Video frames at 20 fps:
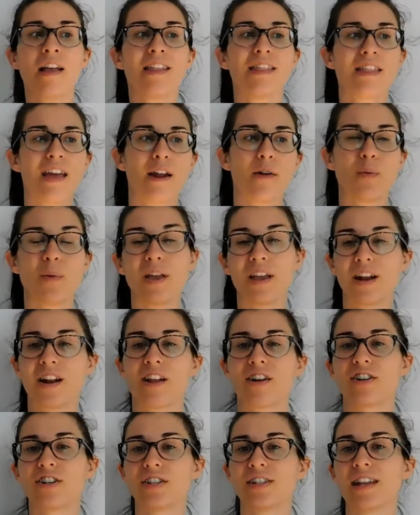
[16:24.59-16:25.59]
then we can
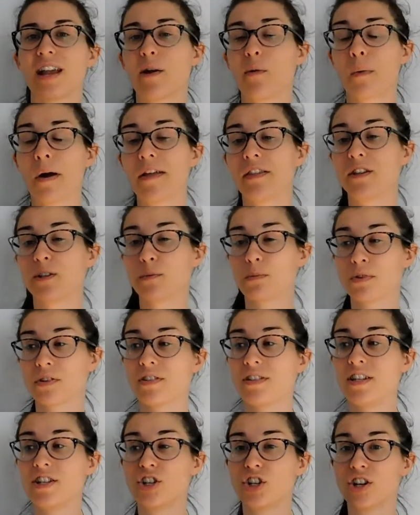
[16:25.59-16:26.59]
understand why this
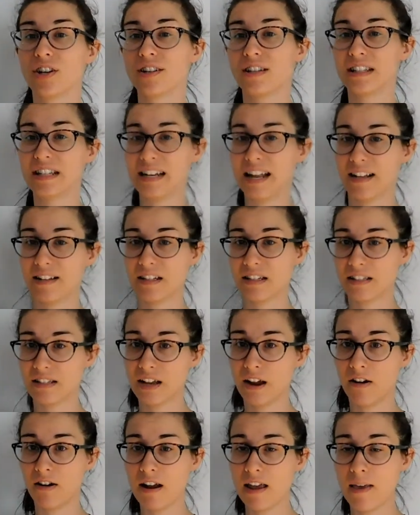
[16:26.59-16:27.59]
procedure is
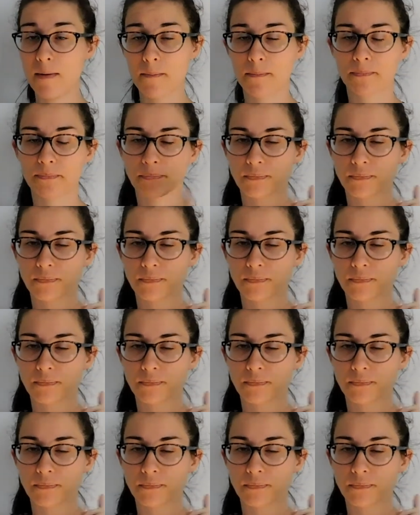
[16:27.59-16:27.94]
necessary.